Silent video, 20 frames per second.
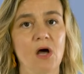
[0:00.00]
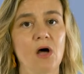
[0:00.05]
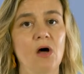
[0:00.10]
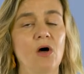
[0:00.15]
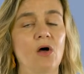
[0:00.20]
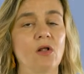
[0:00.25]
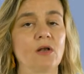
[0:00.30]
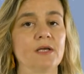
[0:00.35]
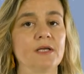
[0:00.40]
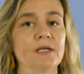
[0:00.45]

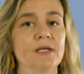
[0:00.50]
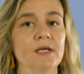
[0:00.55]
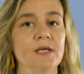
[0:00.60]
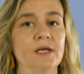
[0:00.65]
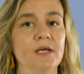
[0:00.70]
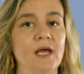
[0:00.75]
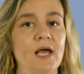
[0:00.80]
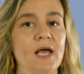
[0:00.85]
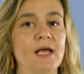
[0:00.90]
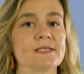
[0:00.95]

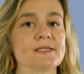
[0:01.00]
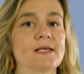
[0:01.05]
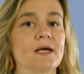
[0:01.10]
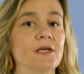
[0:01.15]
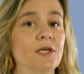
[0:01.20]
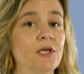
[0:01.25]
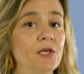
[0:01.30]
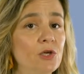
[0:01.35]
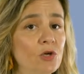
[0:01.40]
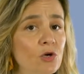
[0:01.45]
only as a
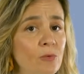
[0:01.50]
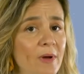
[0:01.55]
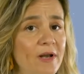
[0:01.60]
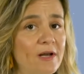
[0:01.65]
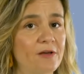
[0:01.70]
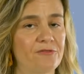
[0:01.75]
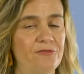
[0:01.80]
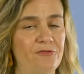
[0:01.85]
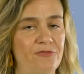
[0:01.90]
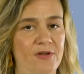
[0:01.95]

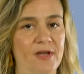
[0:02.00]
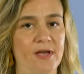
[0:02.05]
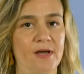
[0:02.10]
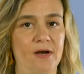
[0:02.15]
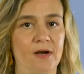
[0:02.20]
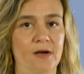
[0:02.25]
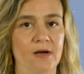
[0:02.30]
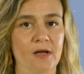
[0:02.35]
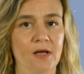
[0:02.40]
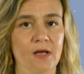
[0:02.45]
human
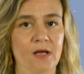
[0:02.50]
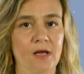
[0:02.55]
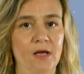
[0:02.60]
affair,